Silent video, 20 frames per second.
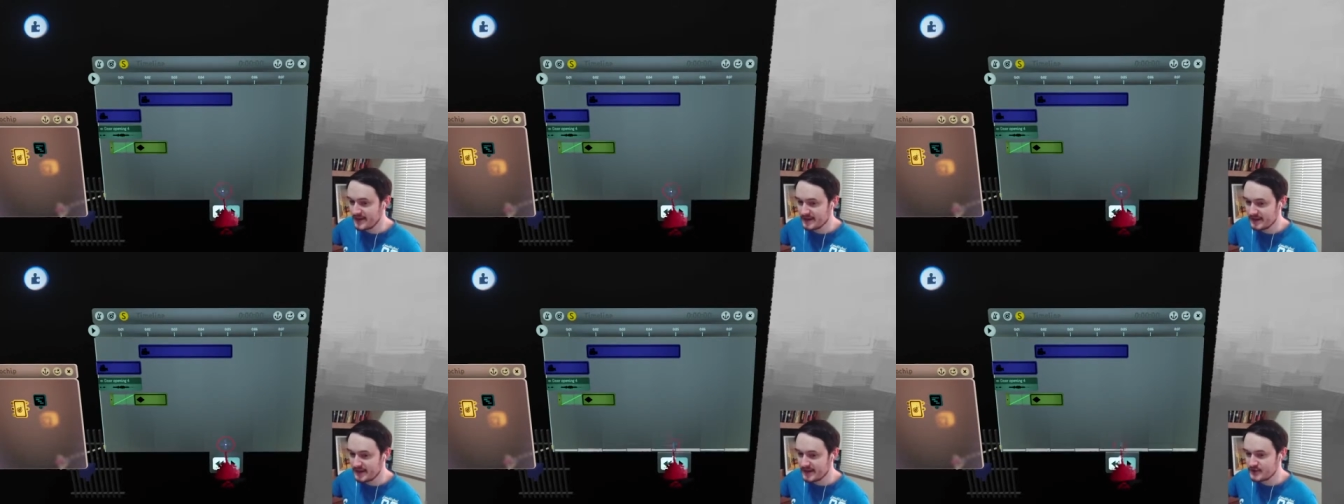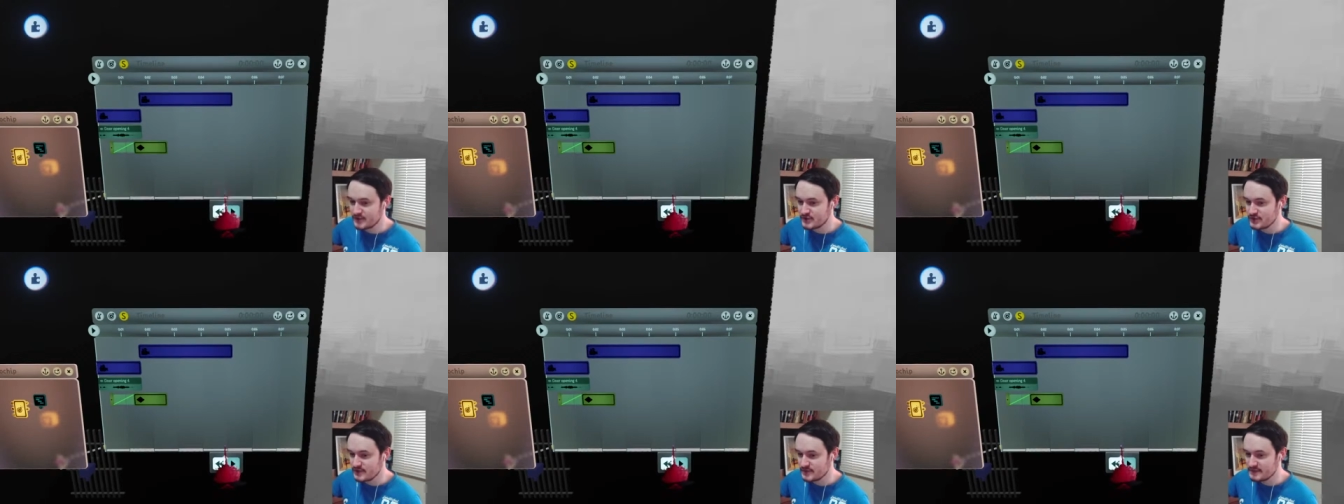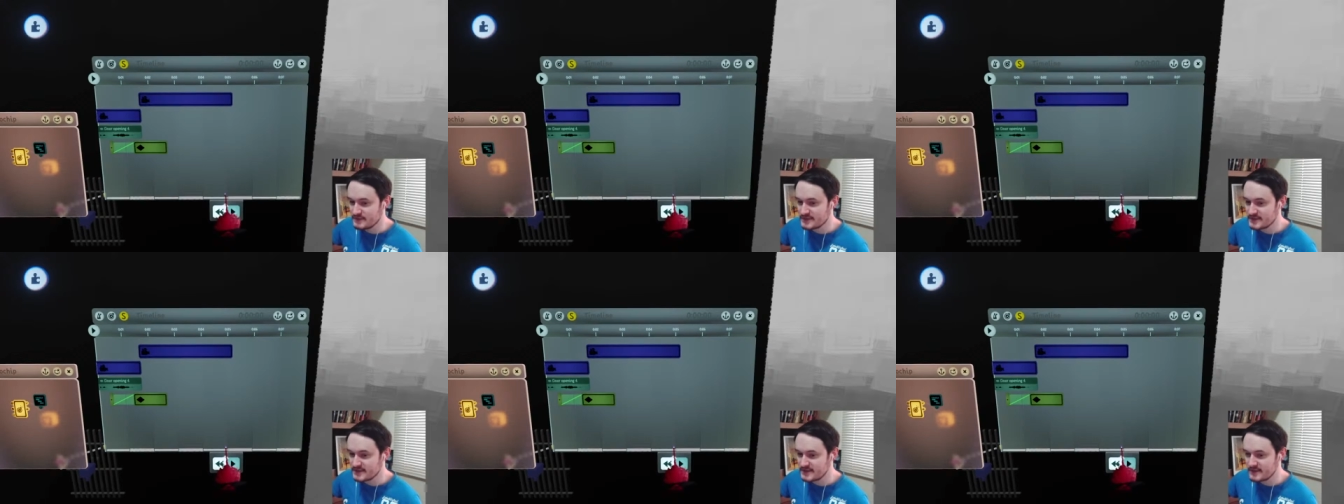that in
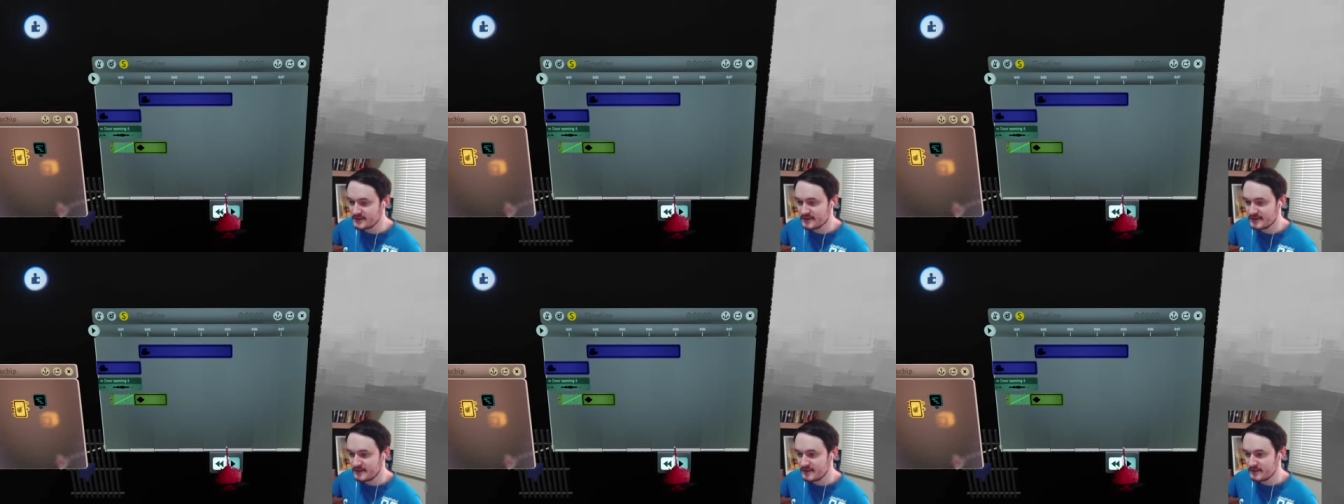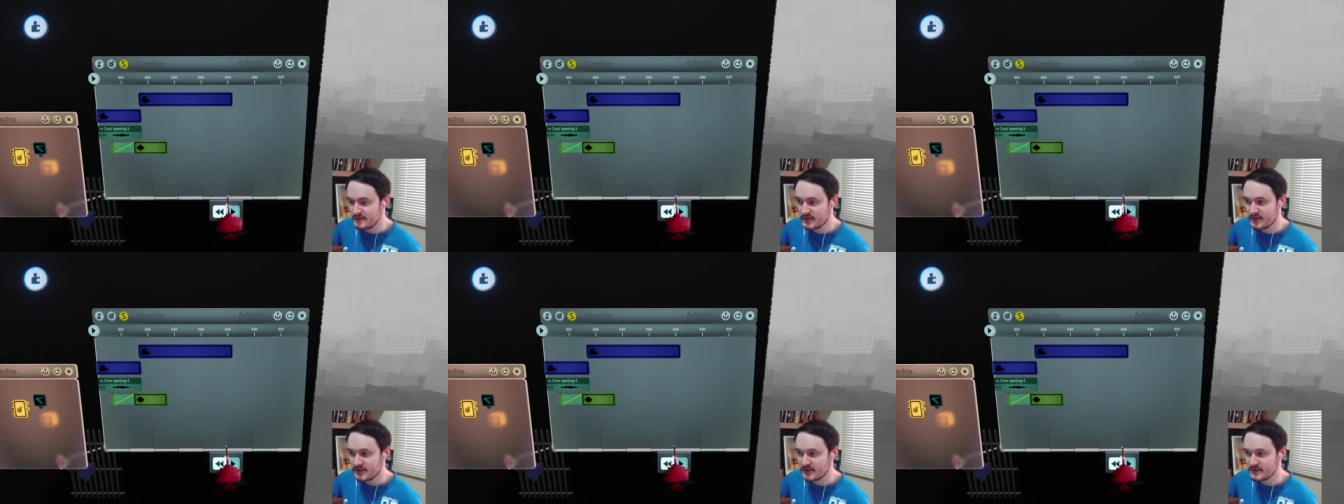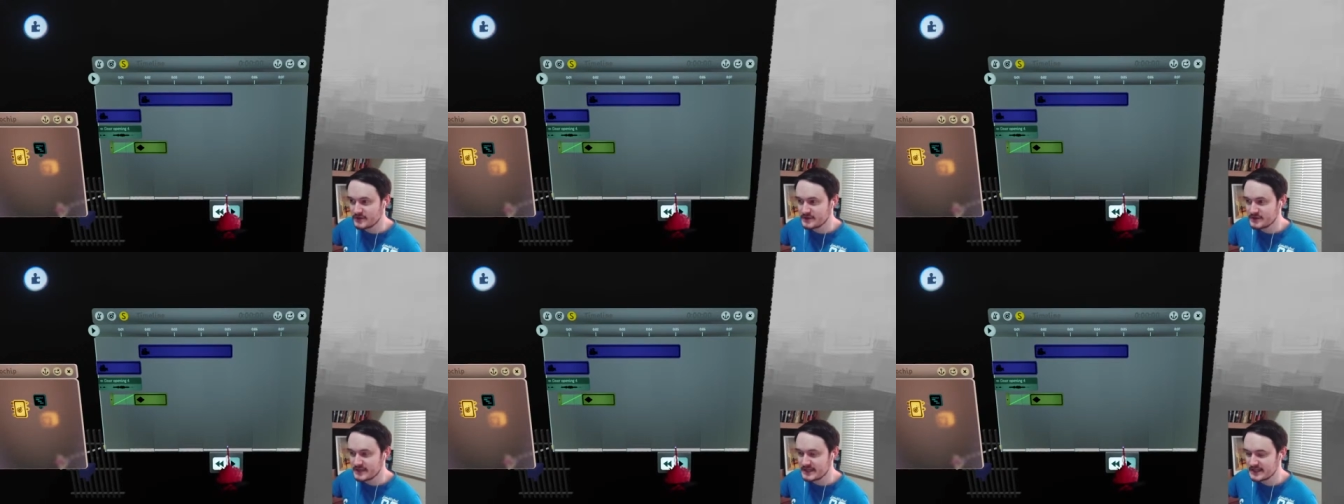Dreams,
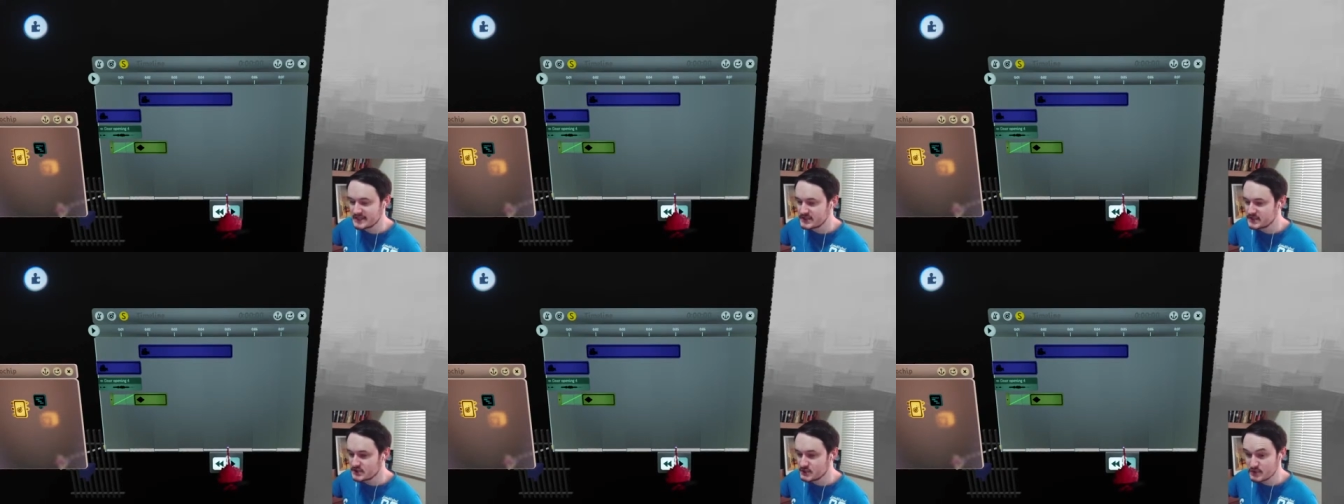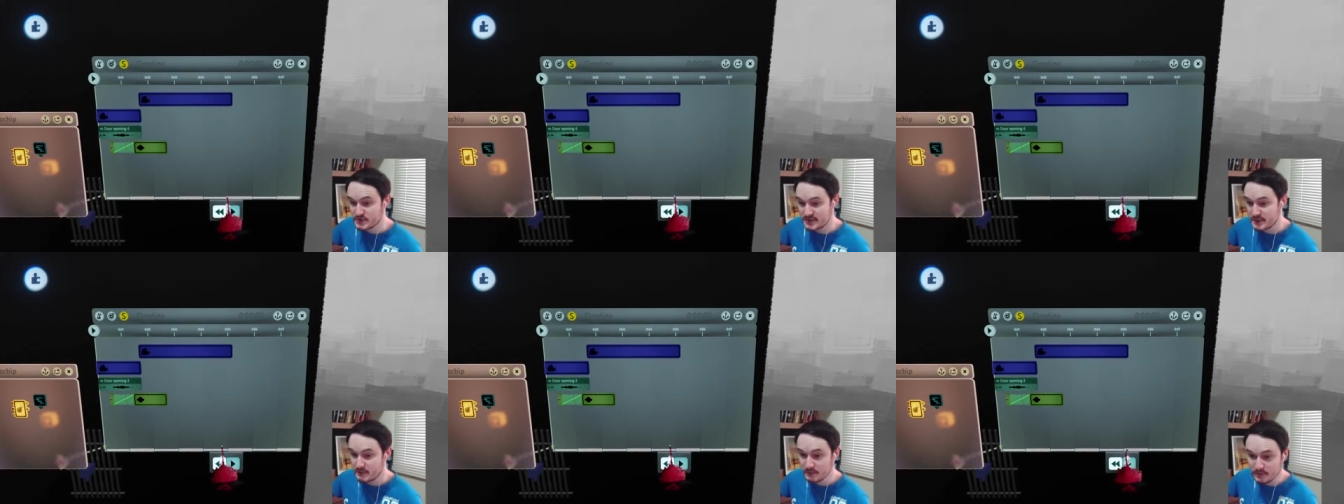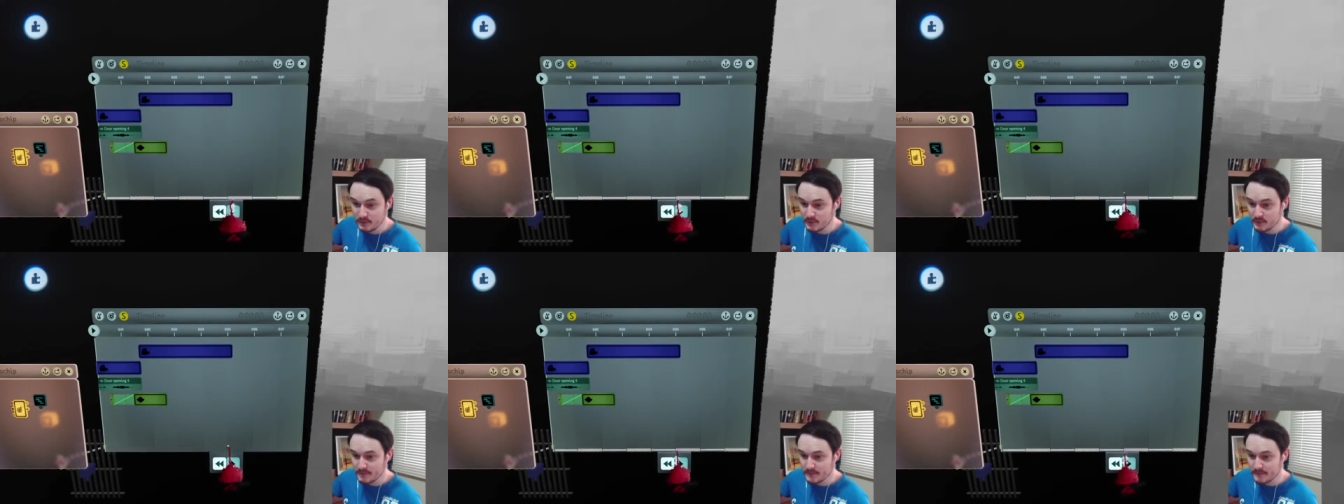because it's so
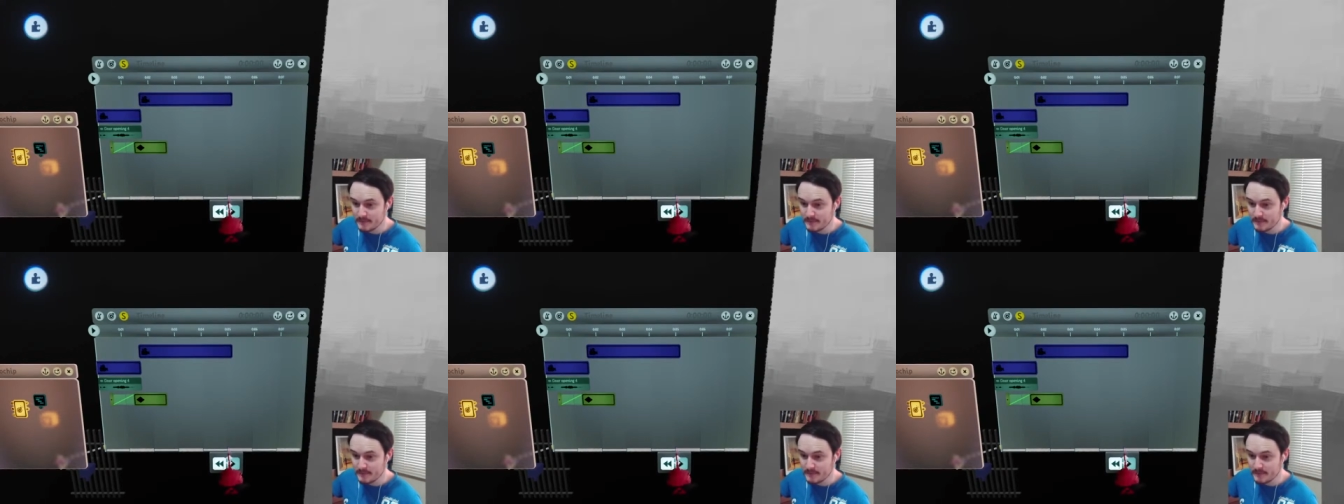simple.